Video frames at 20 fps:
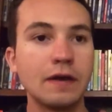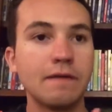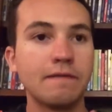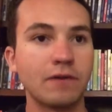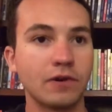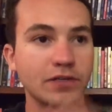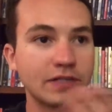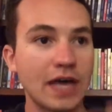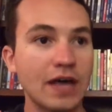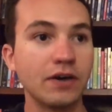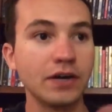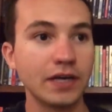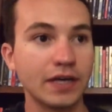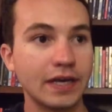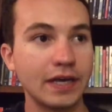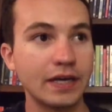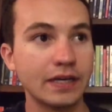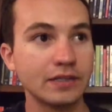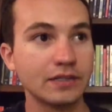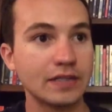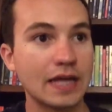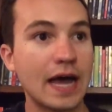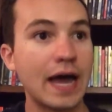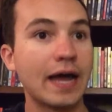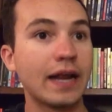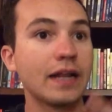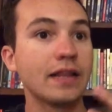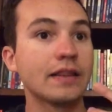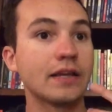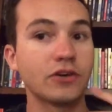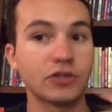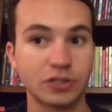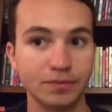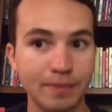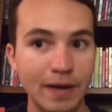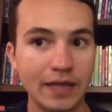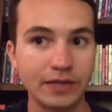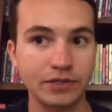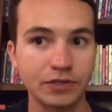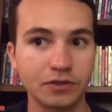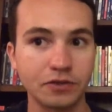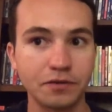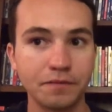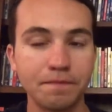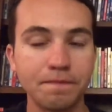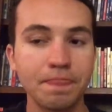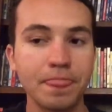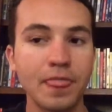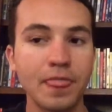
for telling kids that they're special,